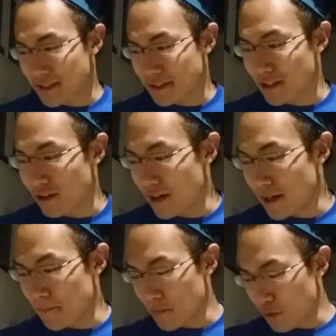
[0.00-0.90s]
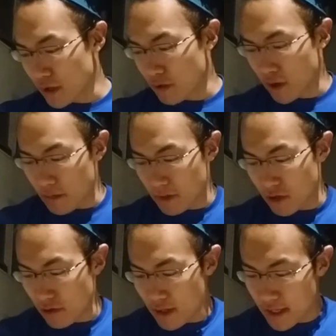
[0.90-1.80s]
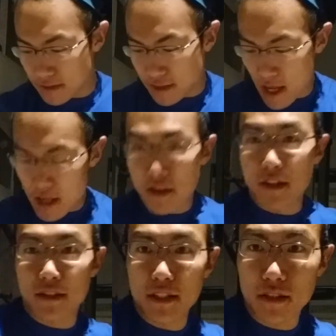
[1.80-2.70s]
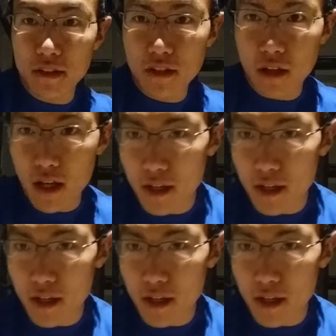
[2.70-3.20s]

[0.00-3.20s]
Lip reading: So what you want to be doing is, you can see it's a little,